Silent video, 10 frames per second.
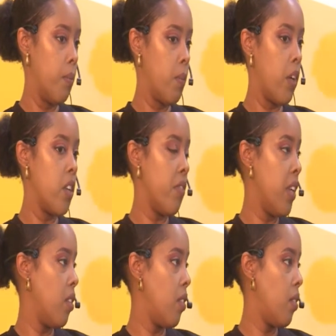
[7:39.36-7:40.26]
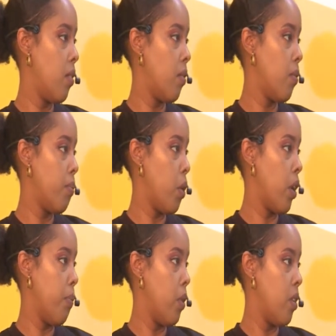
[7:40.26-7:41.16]
current affairs
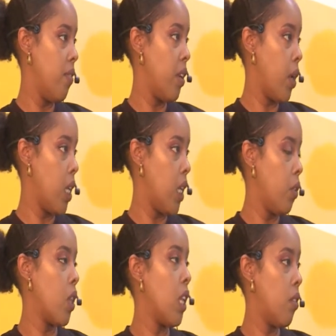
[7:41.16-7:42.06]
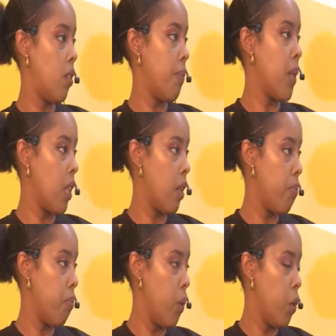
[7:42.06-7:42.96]
program on TV Rwanda, so that's something that
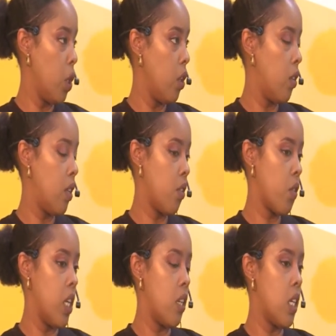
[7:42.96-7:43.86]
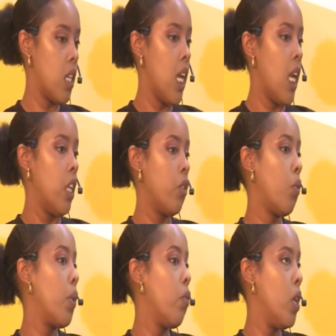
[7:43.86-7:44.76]
Blue Oceans has created. So
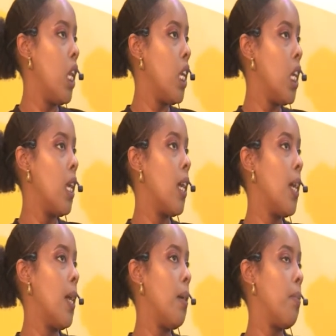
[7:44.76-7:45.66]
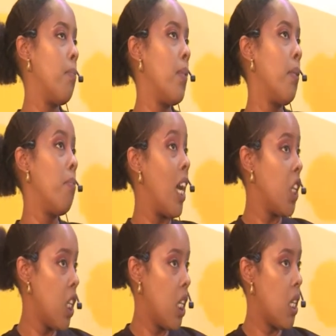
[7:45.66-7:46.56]
we're really
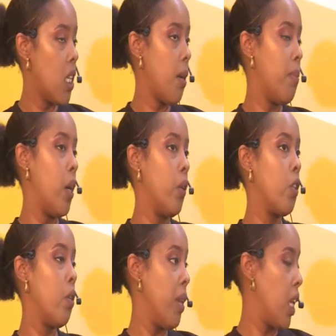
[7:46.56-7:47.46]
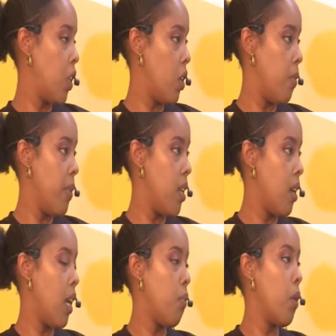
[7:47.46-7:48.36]
passionate about communication and media,
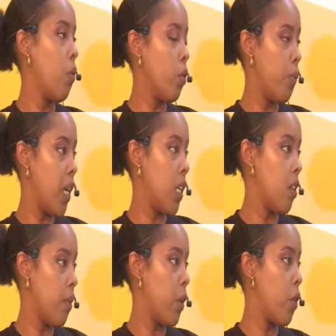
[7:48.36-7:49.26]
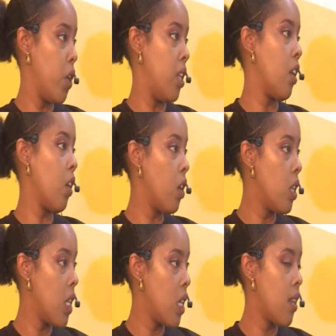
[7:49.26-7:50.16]
and we're also passionate about creating
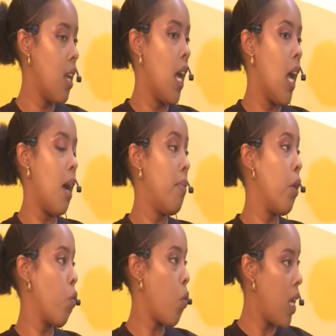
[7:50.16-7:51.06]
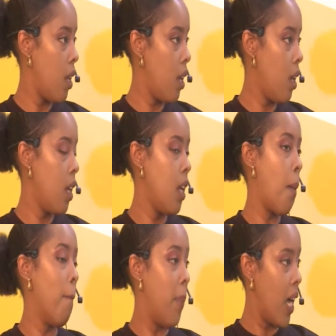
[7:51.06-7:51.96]
content about Rwanda
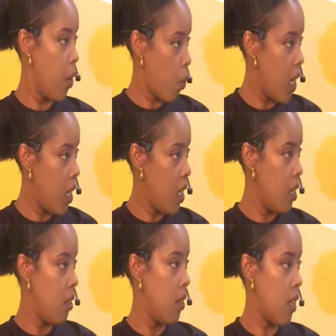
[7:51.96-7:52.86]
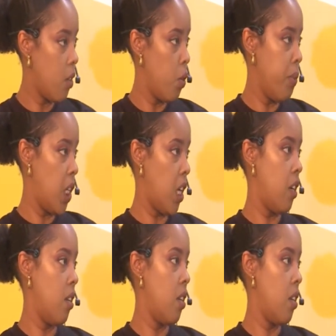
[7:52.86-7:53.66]
by Rwandans to be shared